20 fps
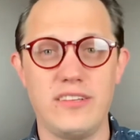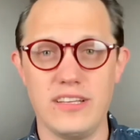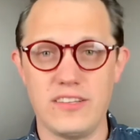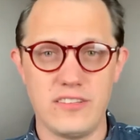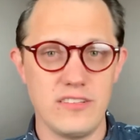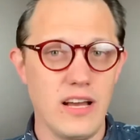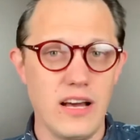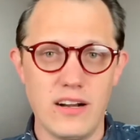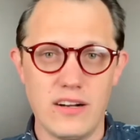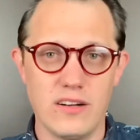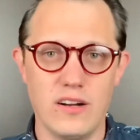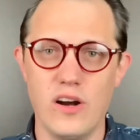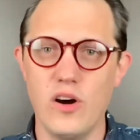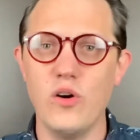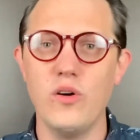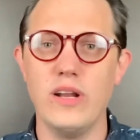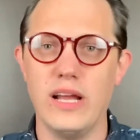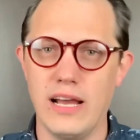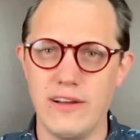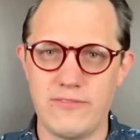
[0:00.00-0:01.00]
It's not our
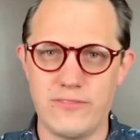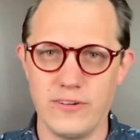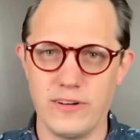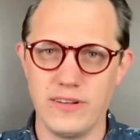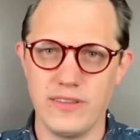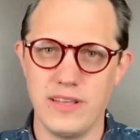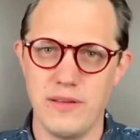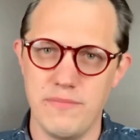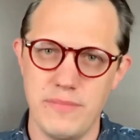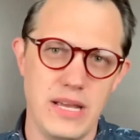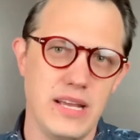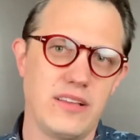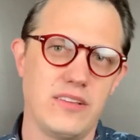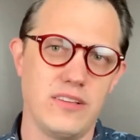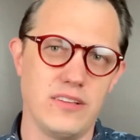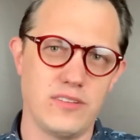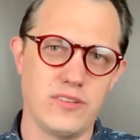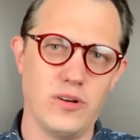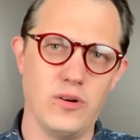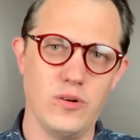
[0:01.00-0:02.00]
own effort that makes
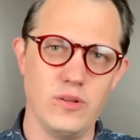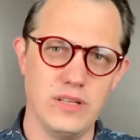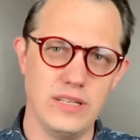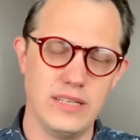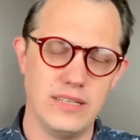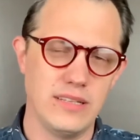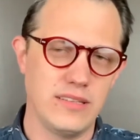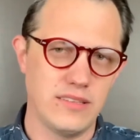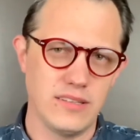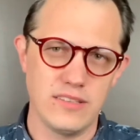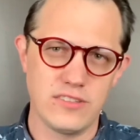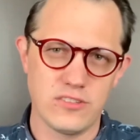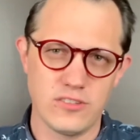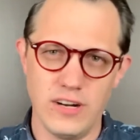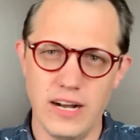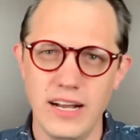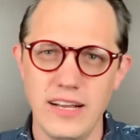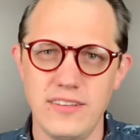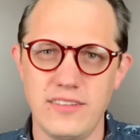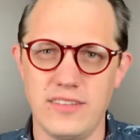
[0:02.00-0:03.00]
us holy. It's
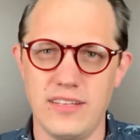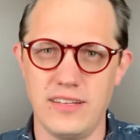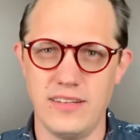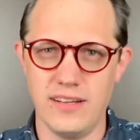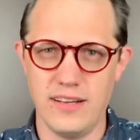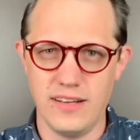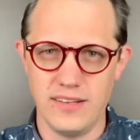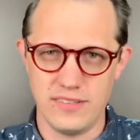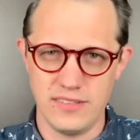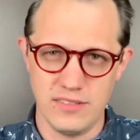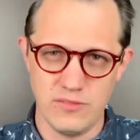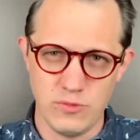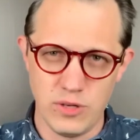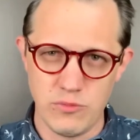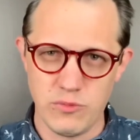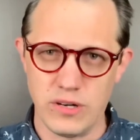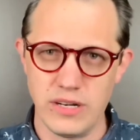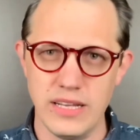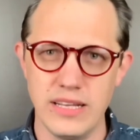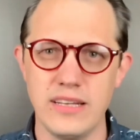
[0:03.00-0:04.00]
Christ that does. And when
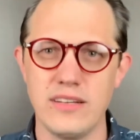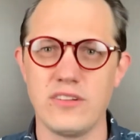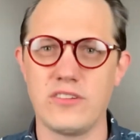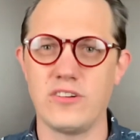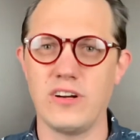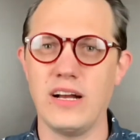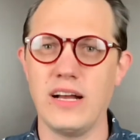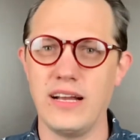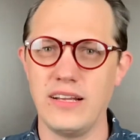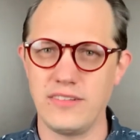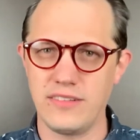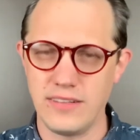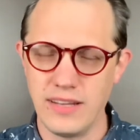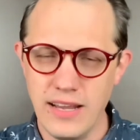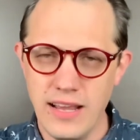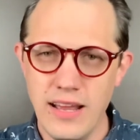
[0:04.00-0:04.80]
we're in Christ,